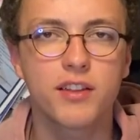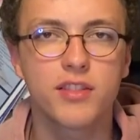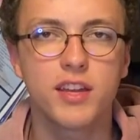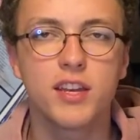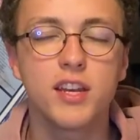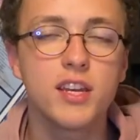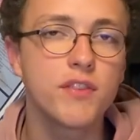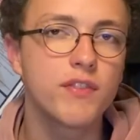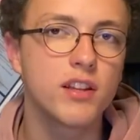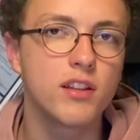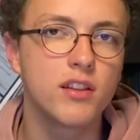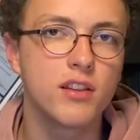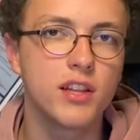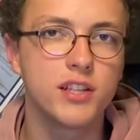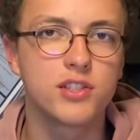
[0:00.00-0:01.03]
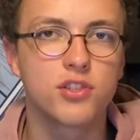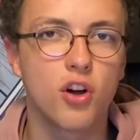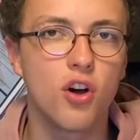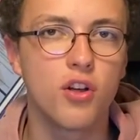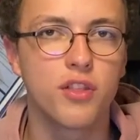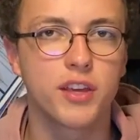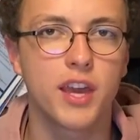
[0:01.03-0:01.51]
they didn't even list
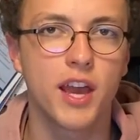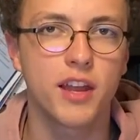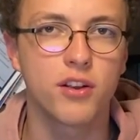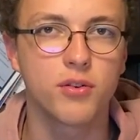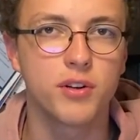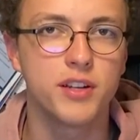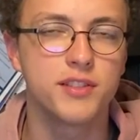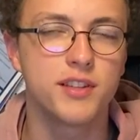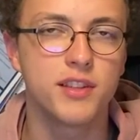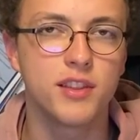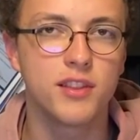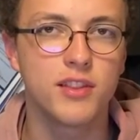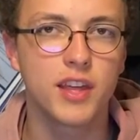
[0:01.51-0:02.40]
all the categories and